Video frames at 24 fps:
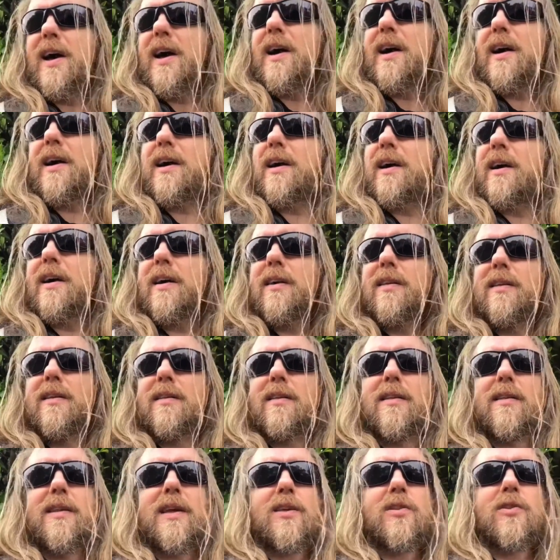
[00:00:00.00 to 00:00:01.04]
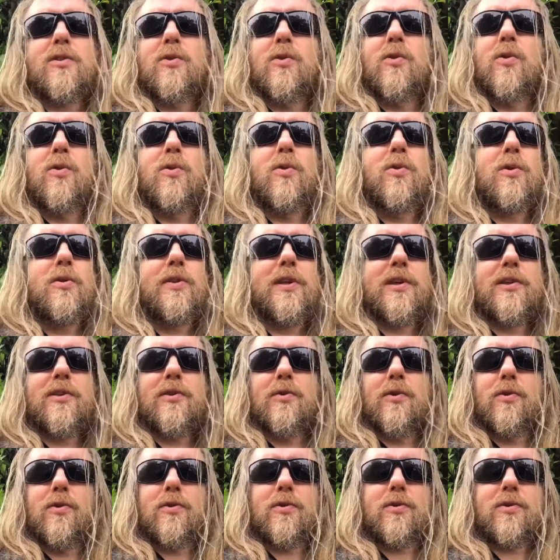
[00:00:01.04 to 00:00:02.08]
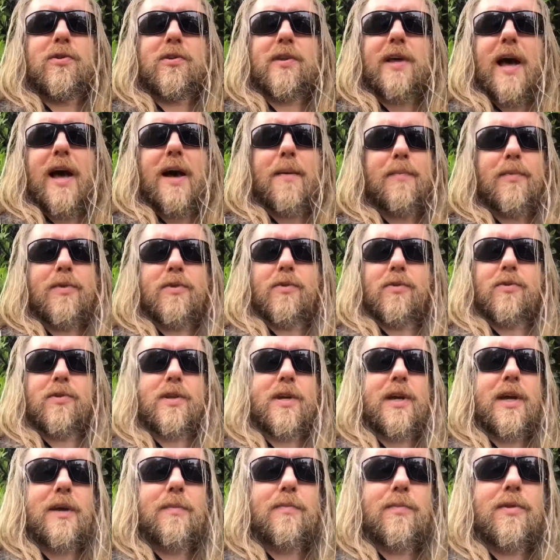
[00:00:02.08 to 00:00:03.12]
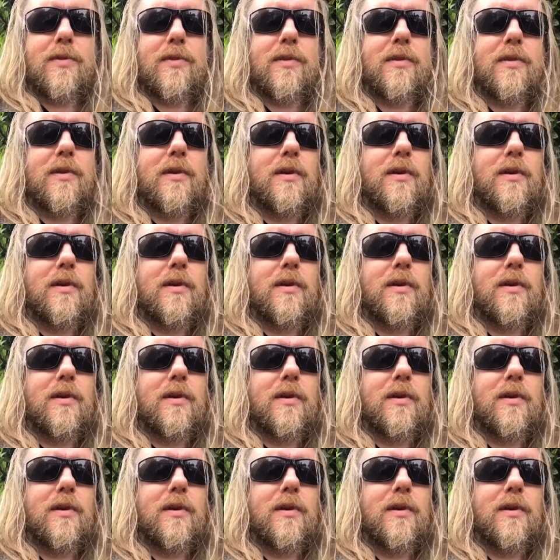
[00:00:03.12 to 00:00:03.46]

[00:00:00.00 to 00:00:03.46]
There's no scams or schemes.